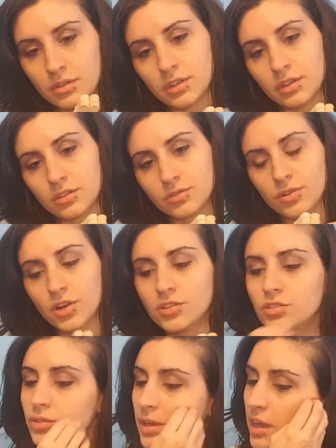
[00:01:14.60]
Take as far as
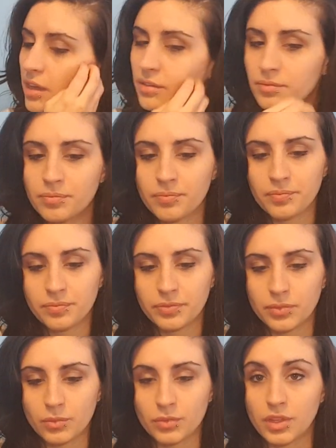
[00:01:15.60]
you can
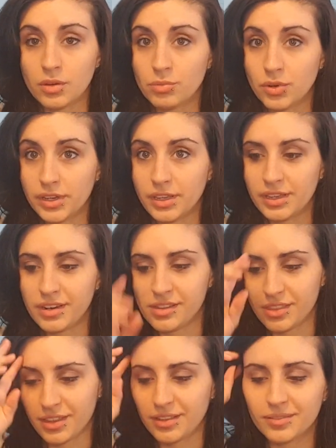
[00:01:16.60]
without breaking
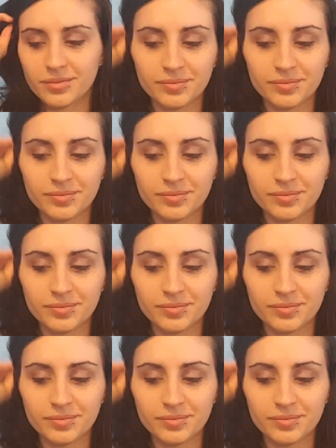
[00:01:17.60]
anything.